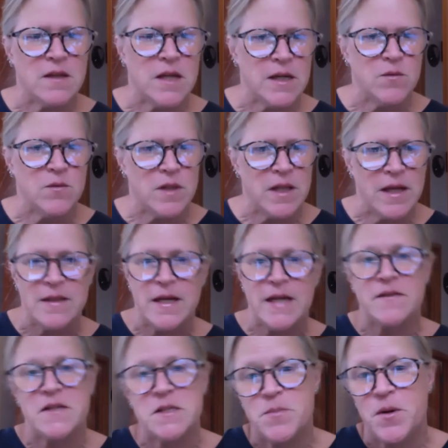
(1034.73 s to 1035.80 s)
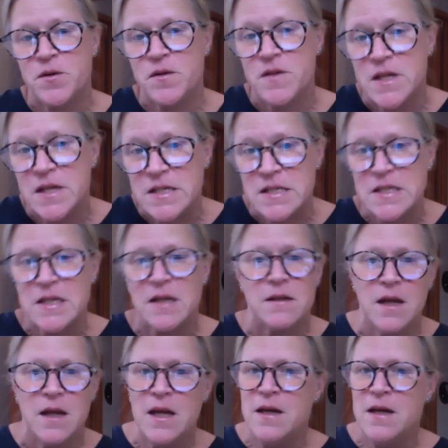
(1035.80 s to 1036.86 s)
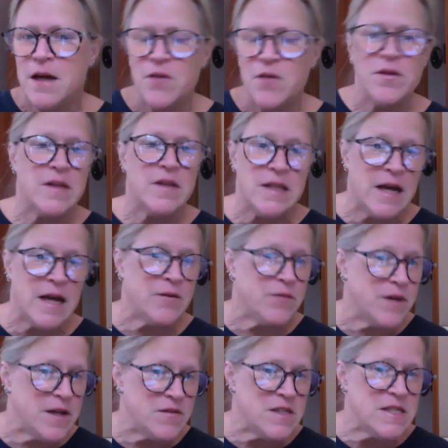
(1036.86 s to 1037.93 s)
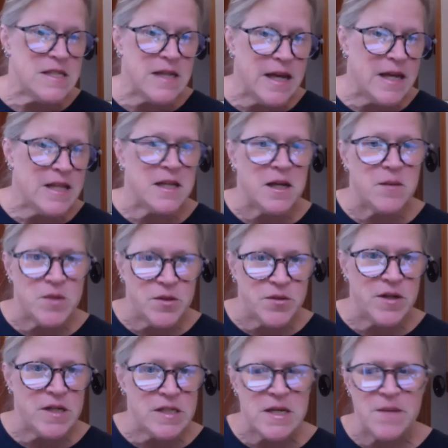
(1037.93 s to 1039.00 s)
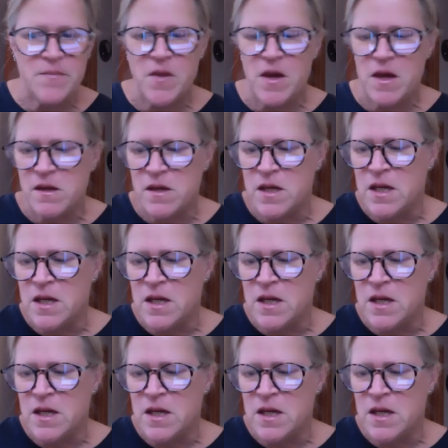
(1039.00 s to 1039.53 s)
Like, well, I like this part of this, and I really like Raven's Tail, and I'm learning something.